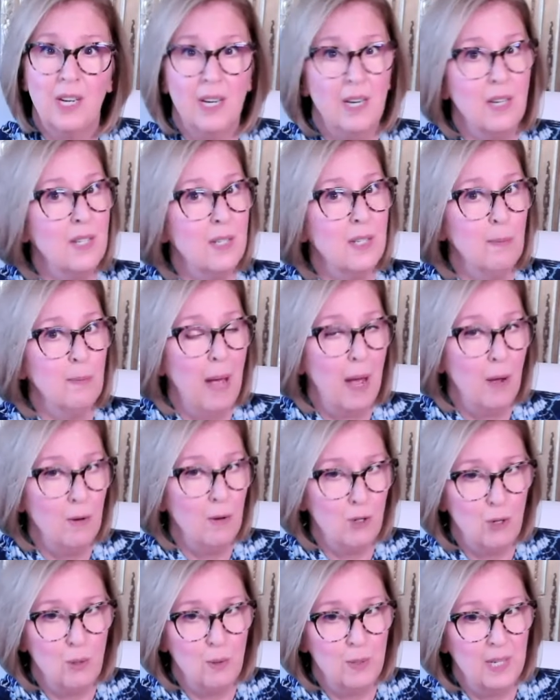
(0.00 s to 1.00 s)
It is
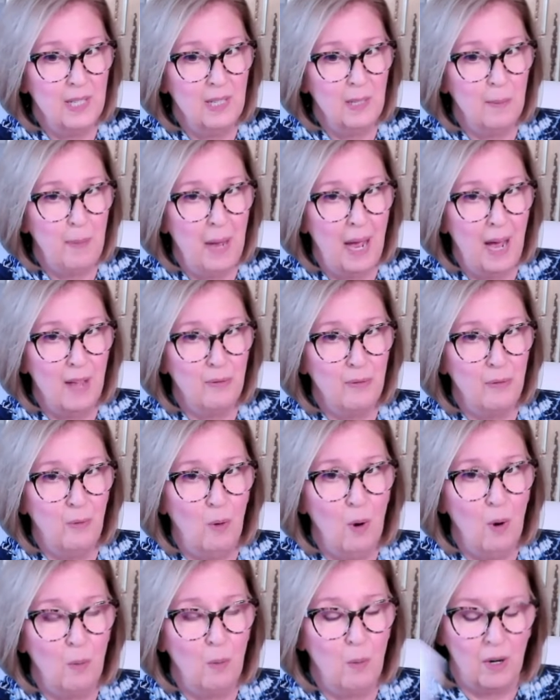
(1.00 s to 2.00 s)
about choosing the path
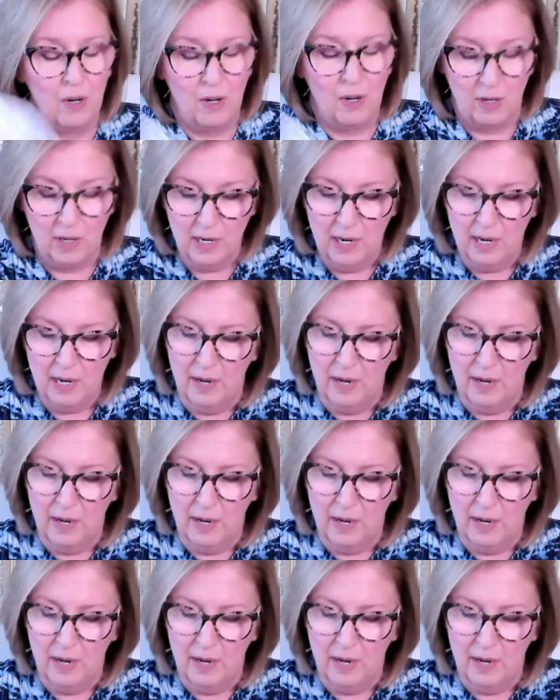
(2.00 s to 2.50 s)
forward,